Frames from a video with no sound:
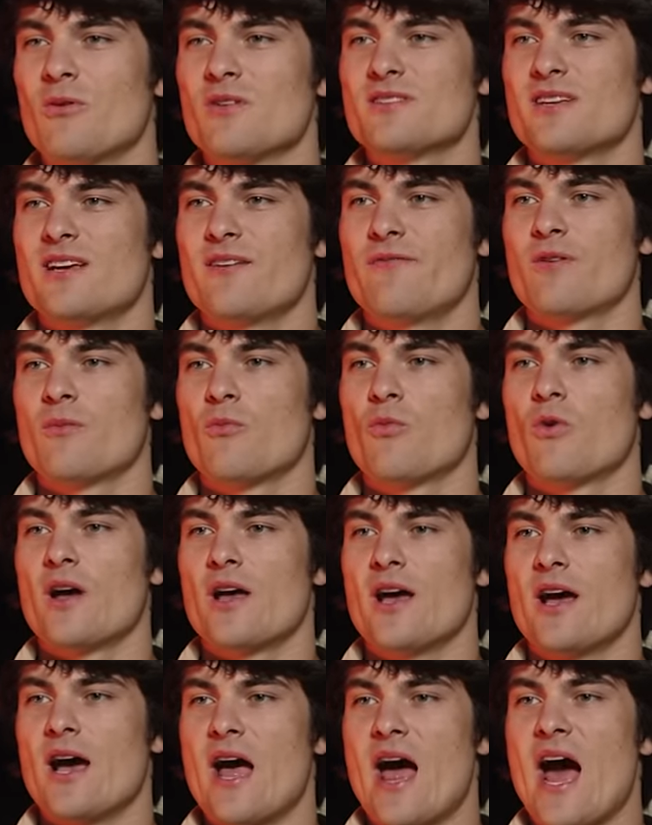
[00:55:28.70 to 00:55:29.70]
will say from
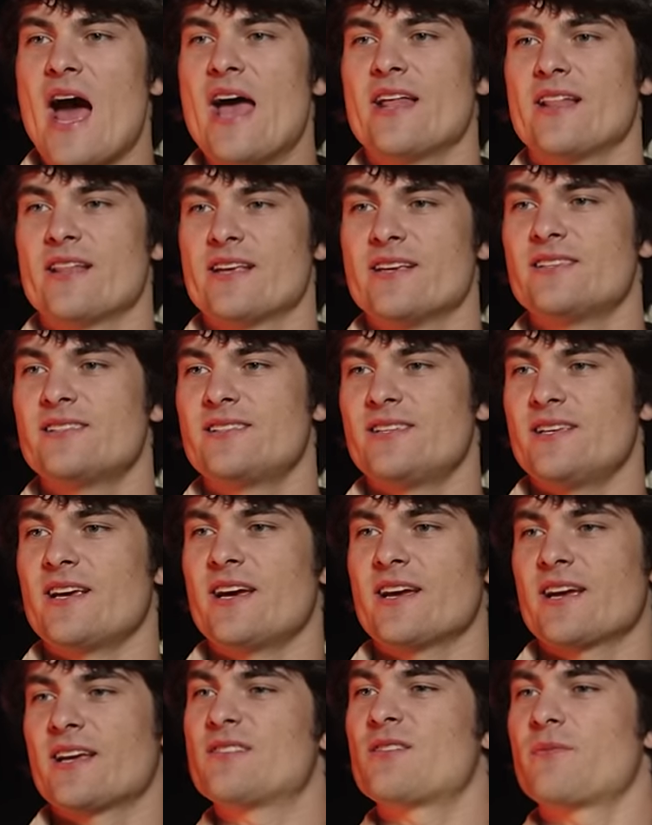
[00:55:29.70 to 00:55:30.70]
what I at least see,
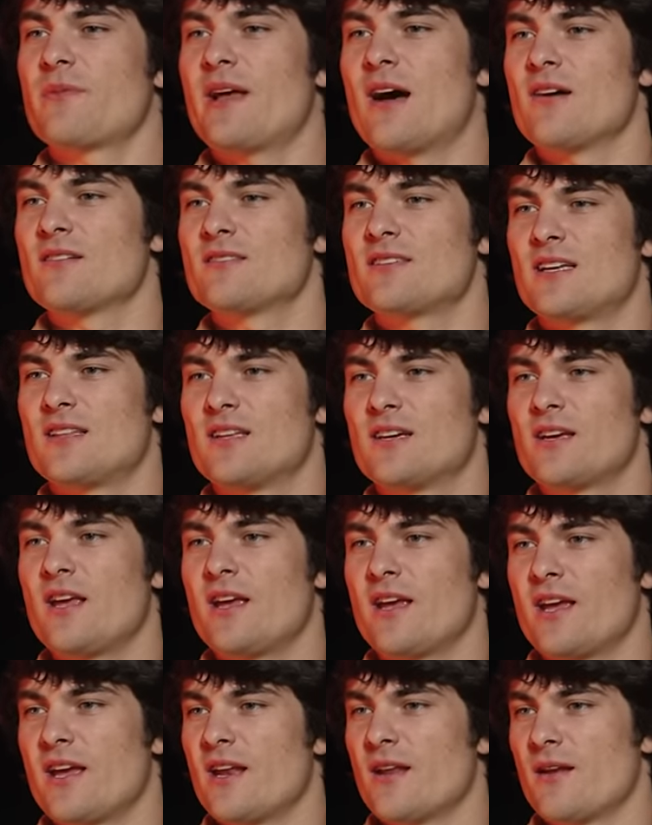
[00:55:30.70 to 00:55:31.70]
I guess, from the outside
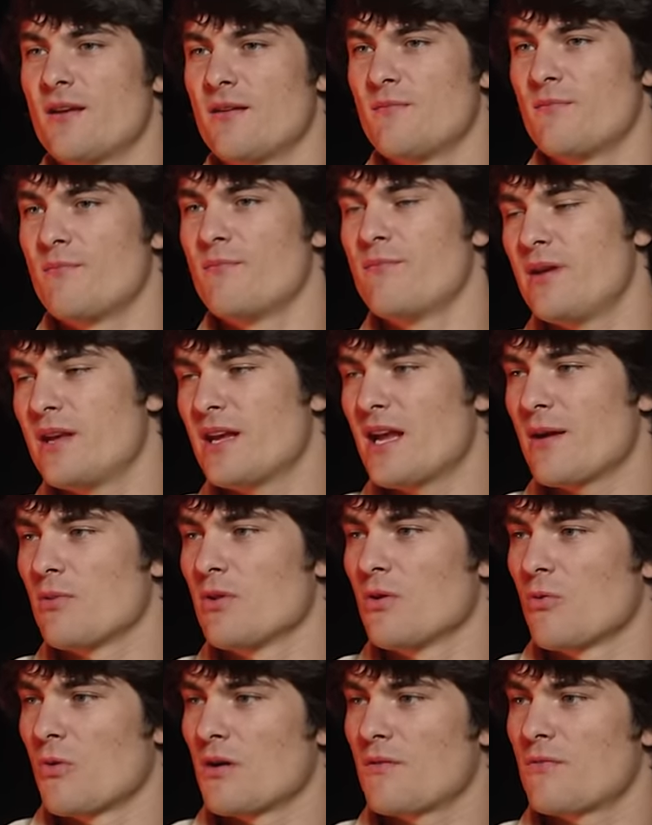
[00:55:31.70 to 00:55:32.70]
looking in and being
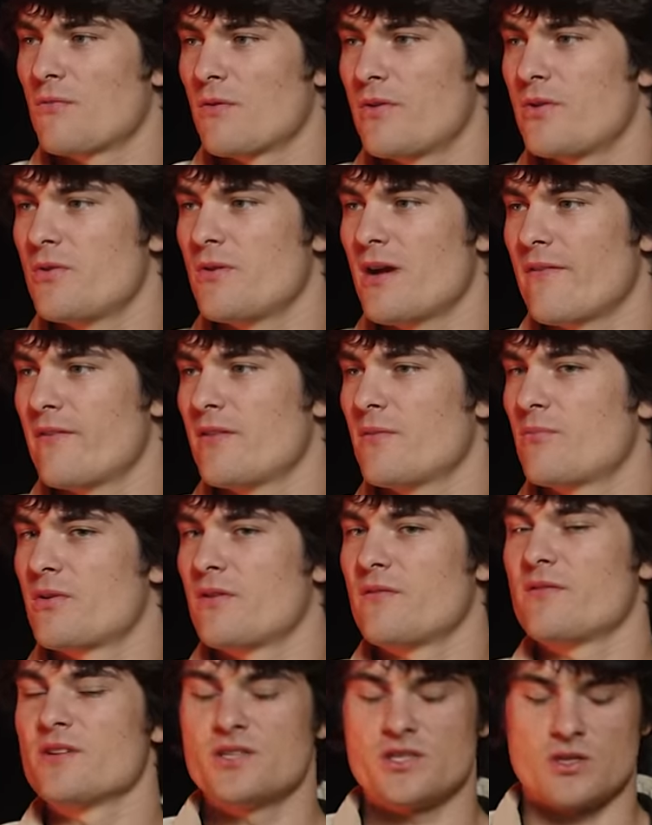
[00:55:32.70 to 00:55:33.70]
able to work with you, having the
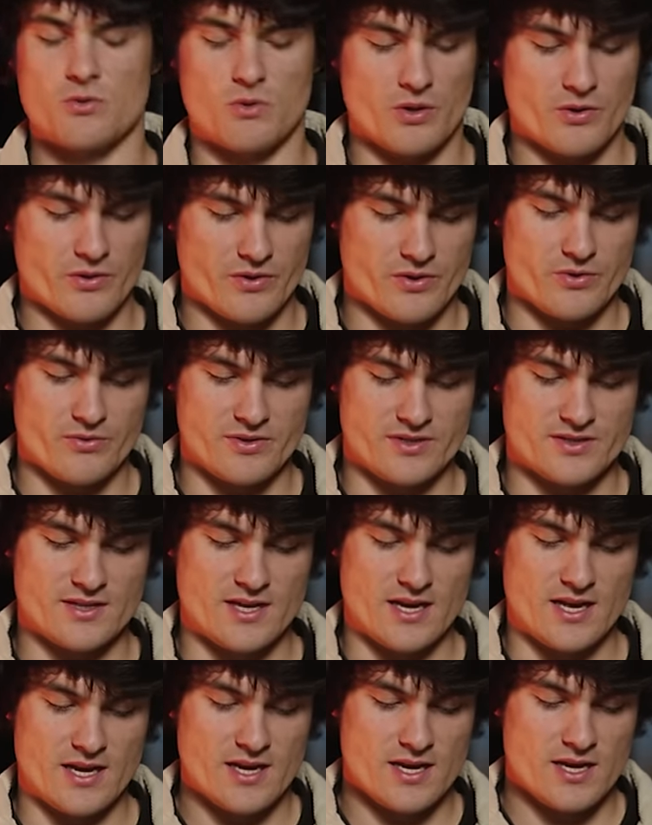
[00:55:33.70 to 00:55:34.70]
yeah. privilege to work with you, is
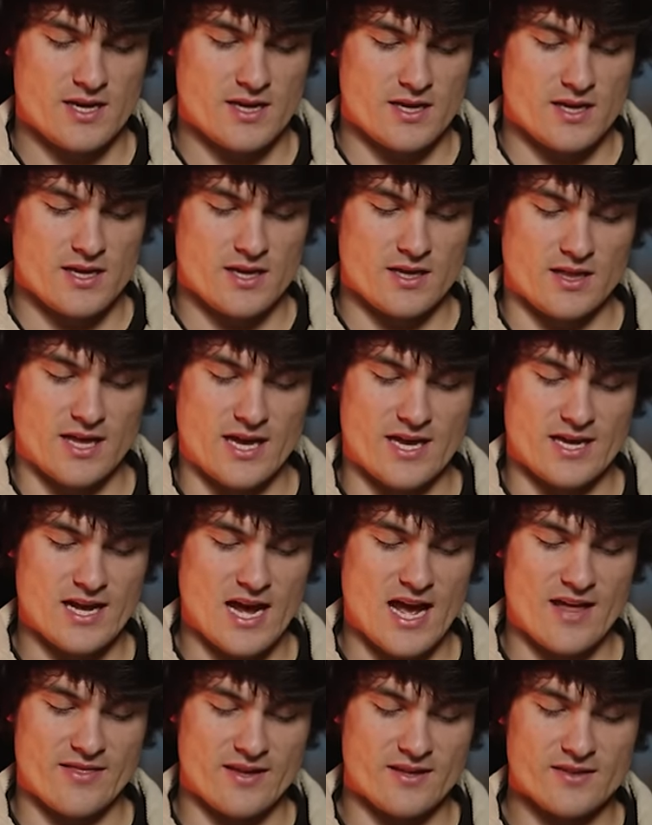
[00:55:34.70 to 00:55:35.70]
that, like,
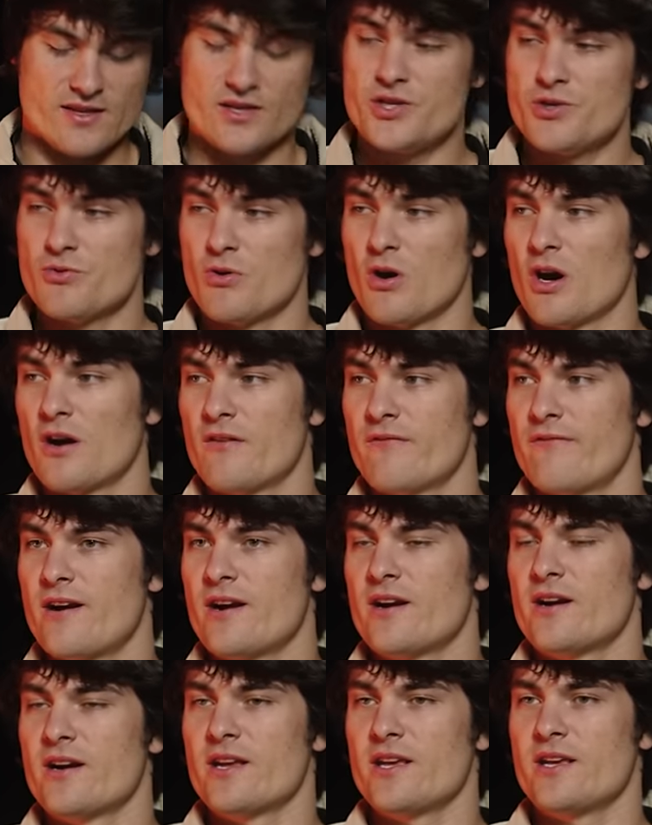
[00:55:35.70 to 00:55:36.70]
I think that you are
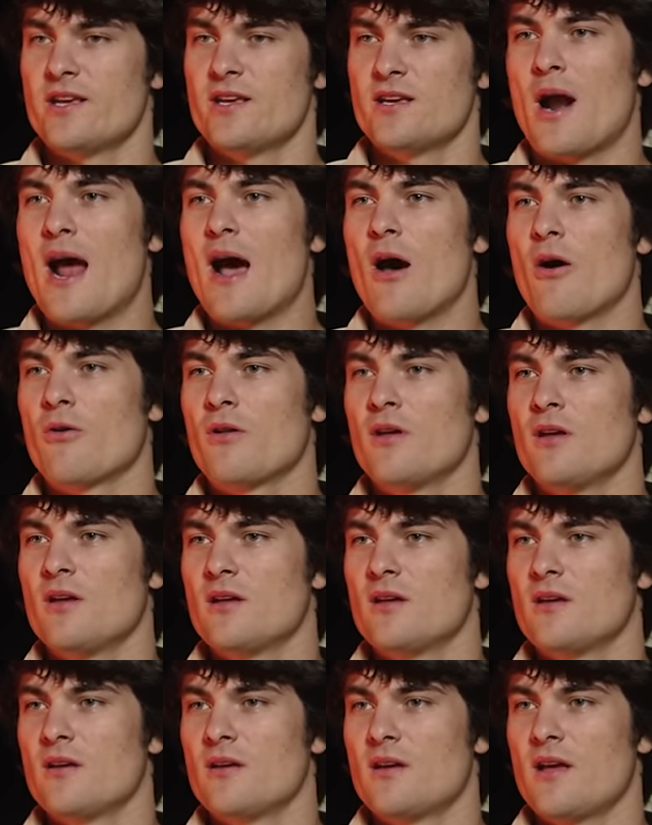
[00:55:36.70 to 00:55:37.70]
very proud
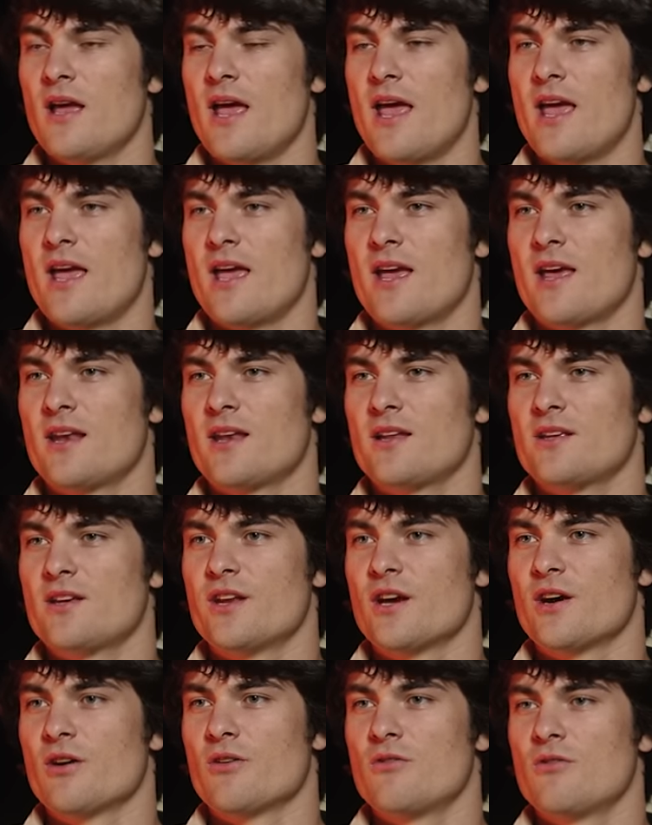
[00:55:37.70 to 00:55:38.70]
and
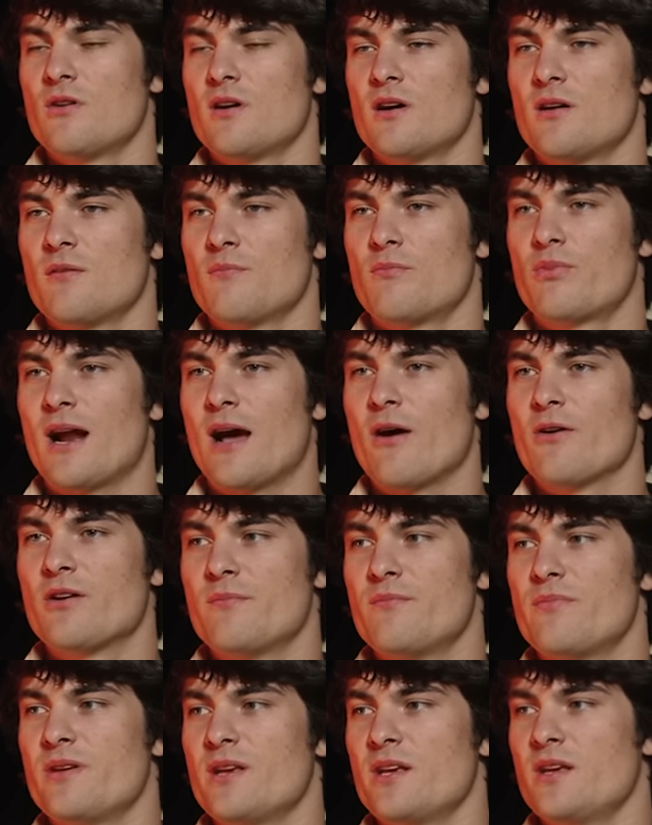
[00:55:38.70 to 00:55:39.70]
you know, proud
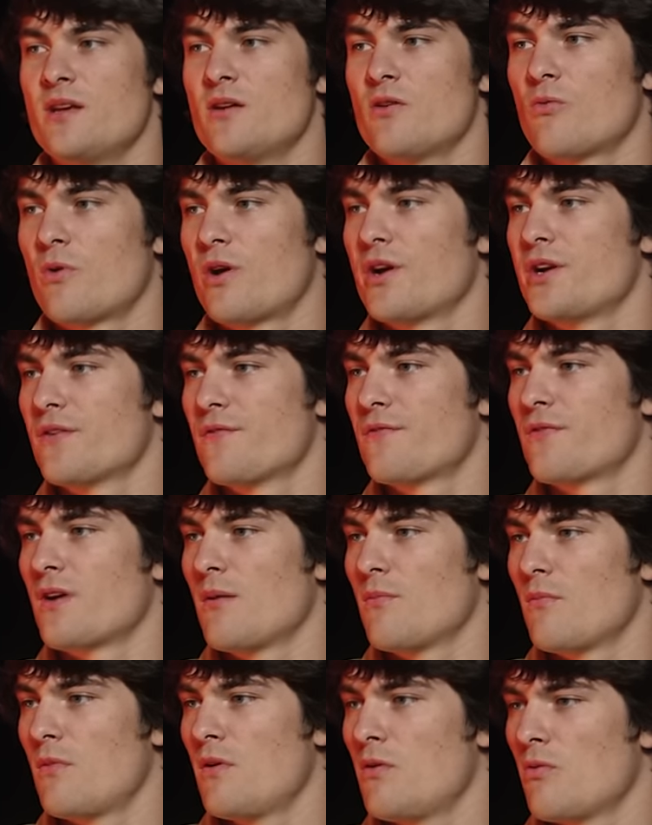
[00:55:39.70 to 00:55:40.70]
to be where you're
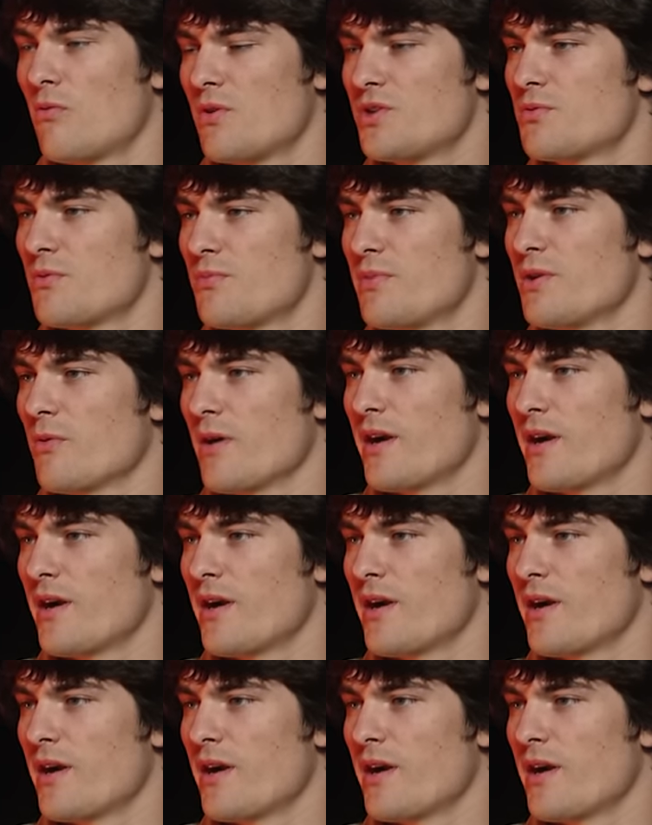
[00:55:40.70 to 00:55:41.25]
from, which would be